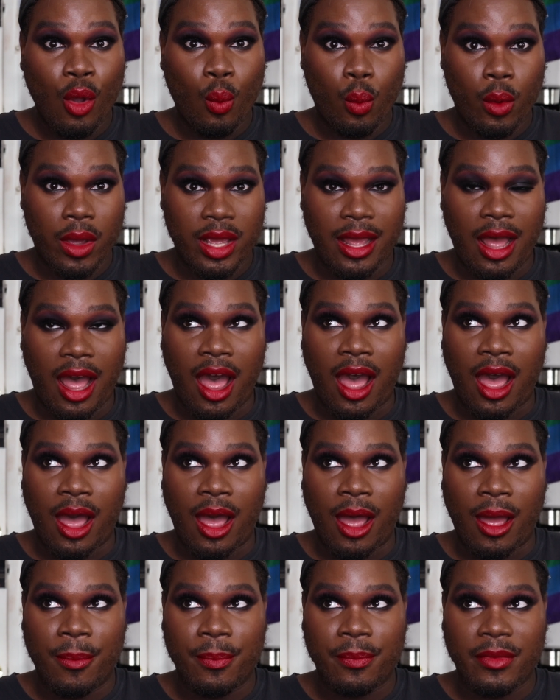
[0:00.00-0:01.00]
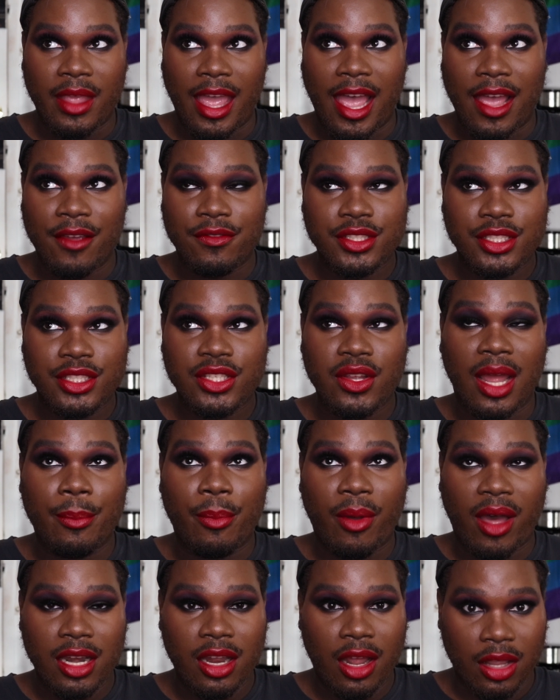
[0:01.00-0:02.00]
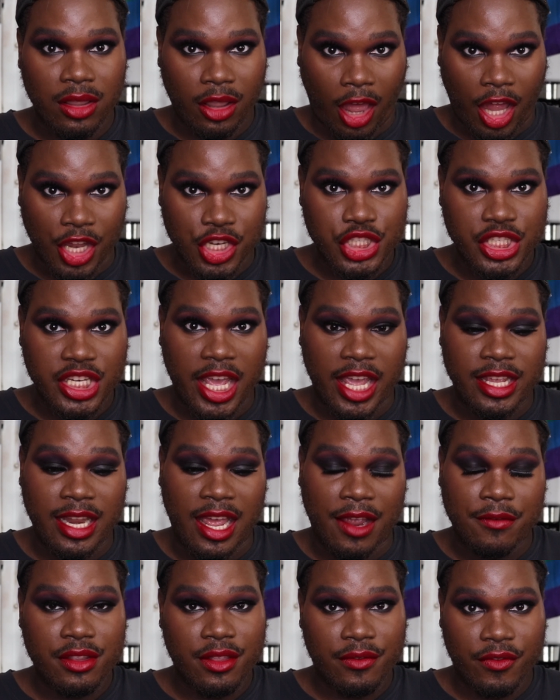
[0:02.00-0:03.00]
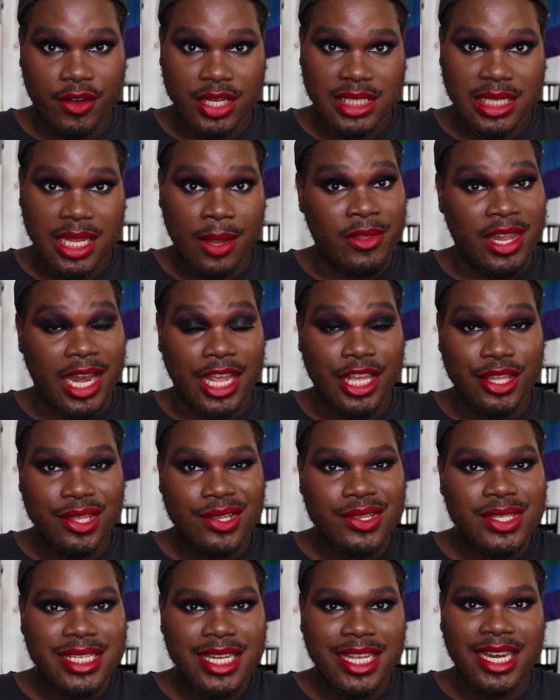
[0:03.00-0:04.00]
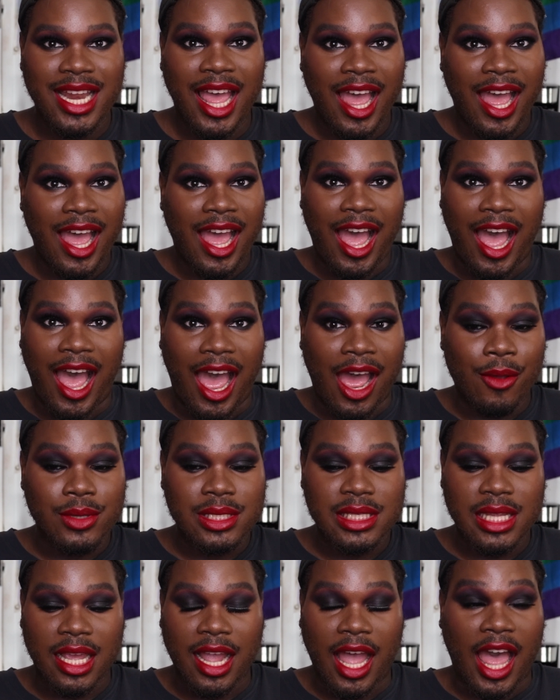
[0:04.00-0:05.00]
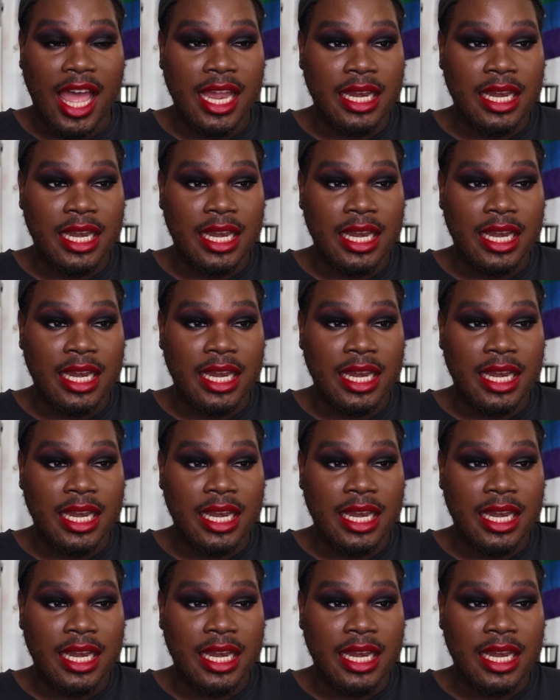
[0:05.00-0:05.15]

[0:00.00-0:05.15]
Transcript: so I bought it on launch day, and after the first time that I used it, I was like, I